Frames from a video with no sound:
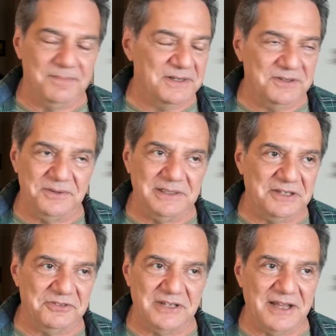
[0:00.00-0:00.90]
I've been doing
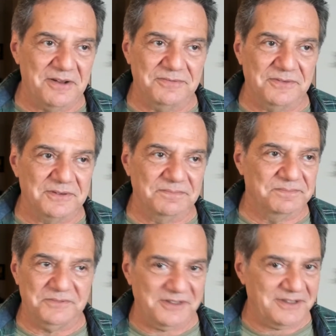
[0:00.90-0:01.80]
this now for
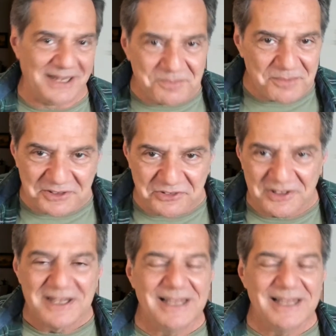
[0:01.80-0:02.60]
10 months,